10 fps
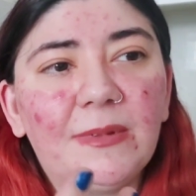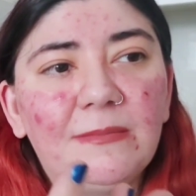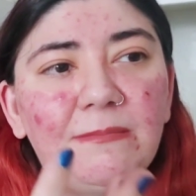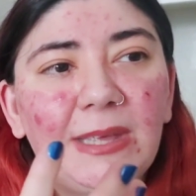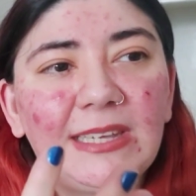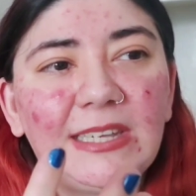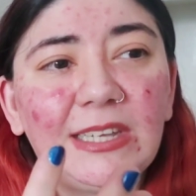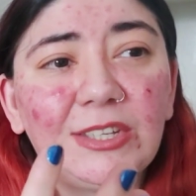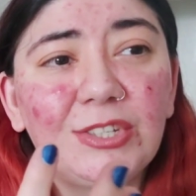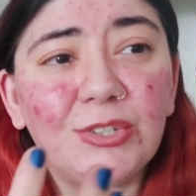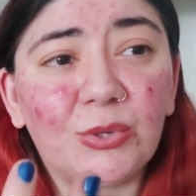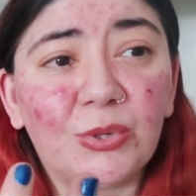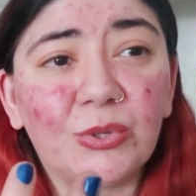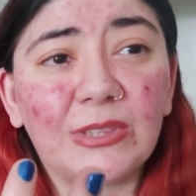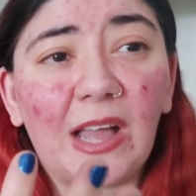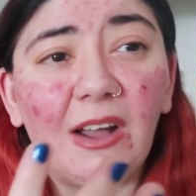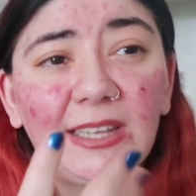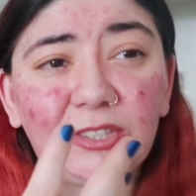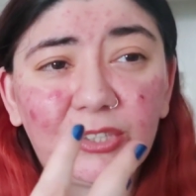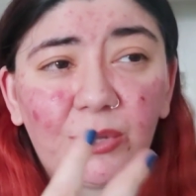making sure that I
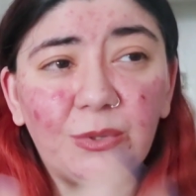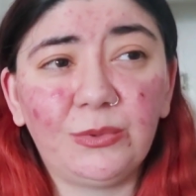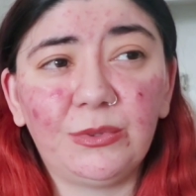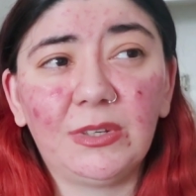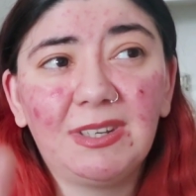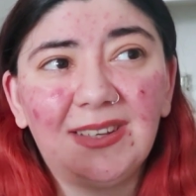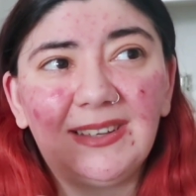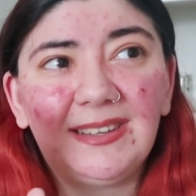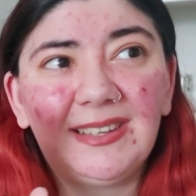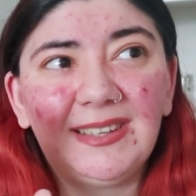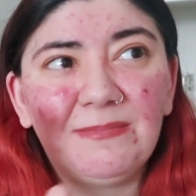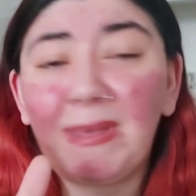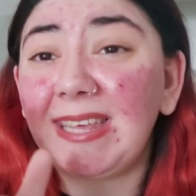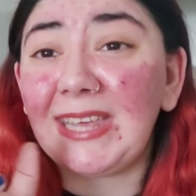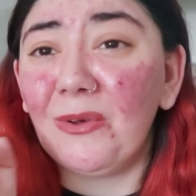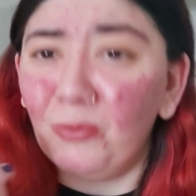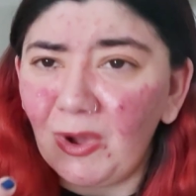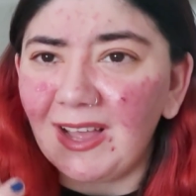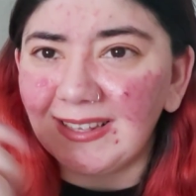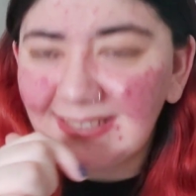don't make it
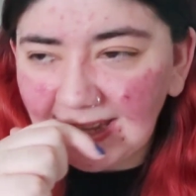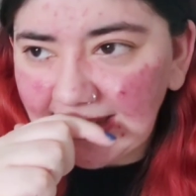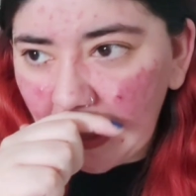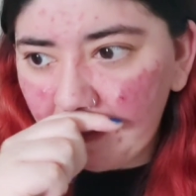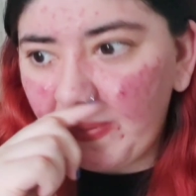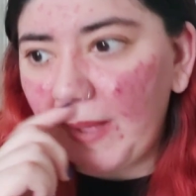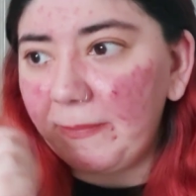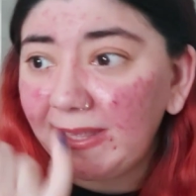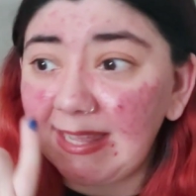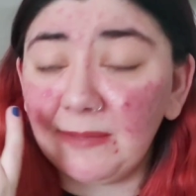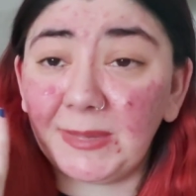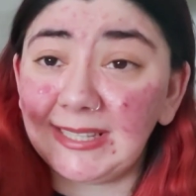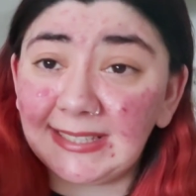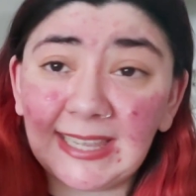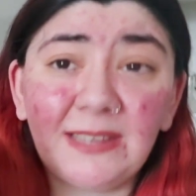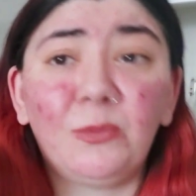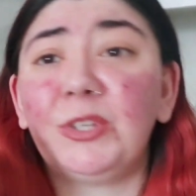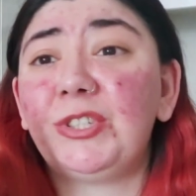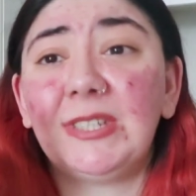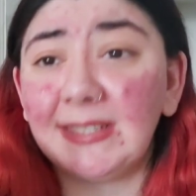worse, again, by picking my skin,
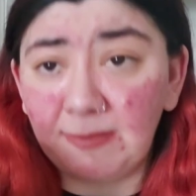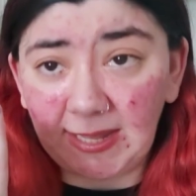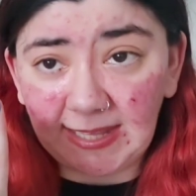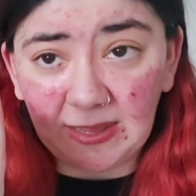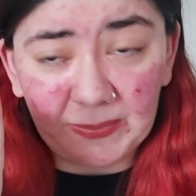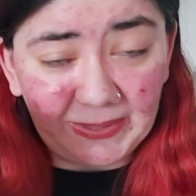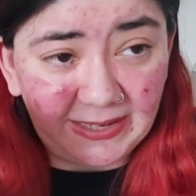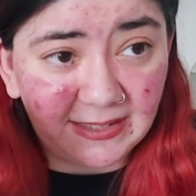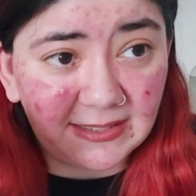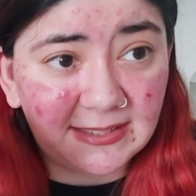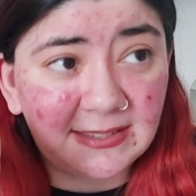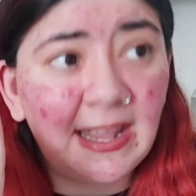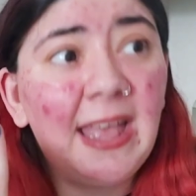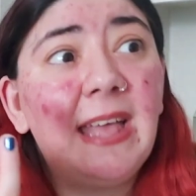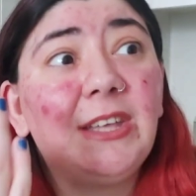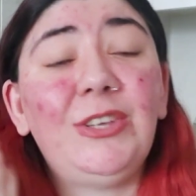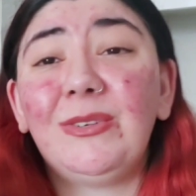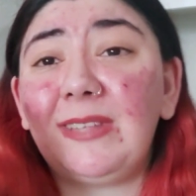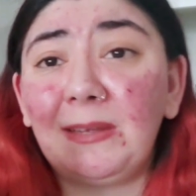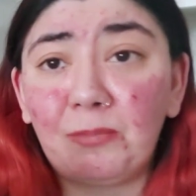which does make it worse,
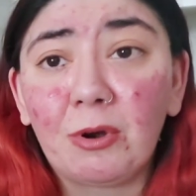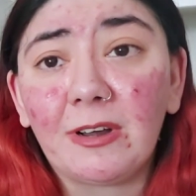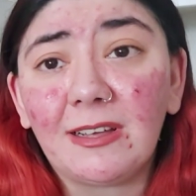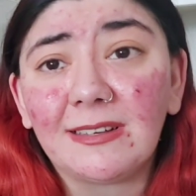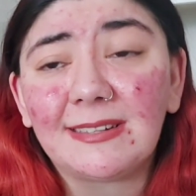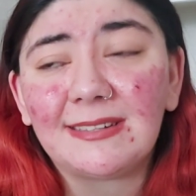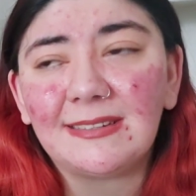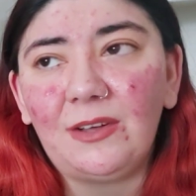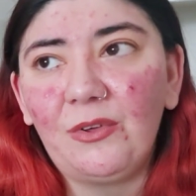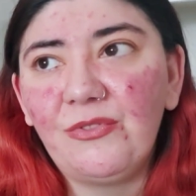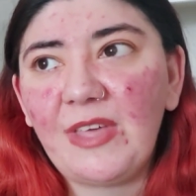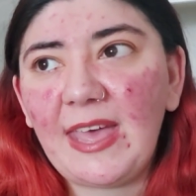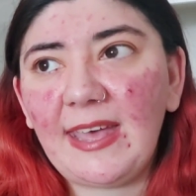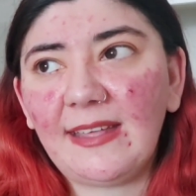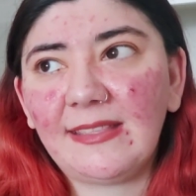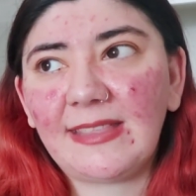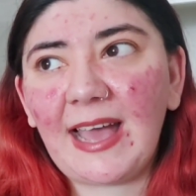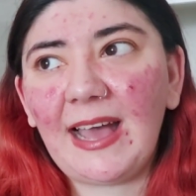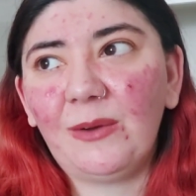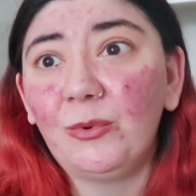using products on there
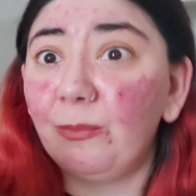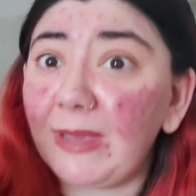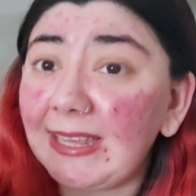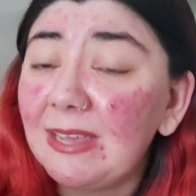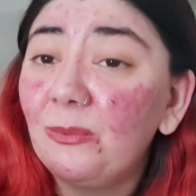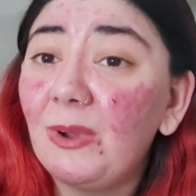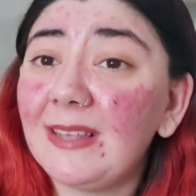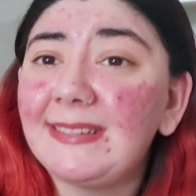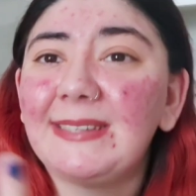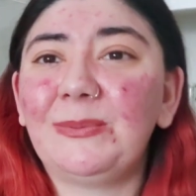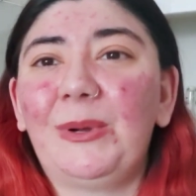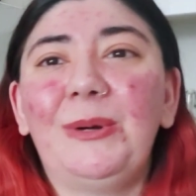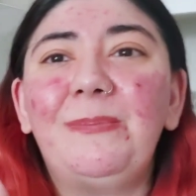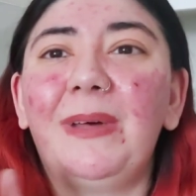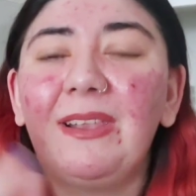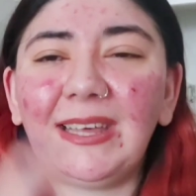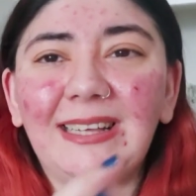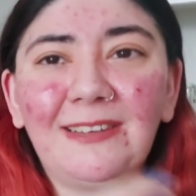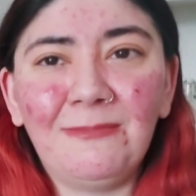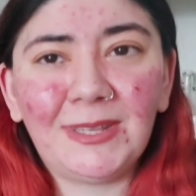that will make it worse as well. But
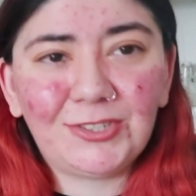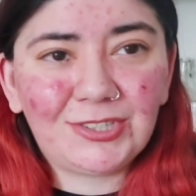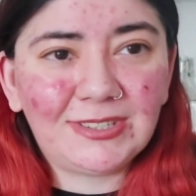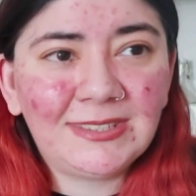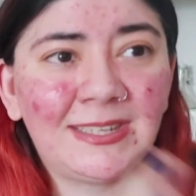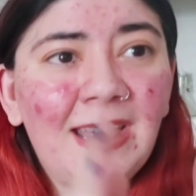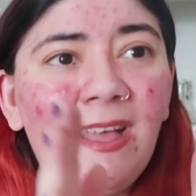like I've mentioned,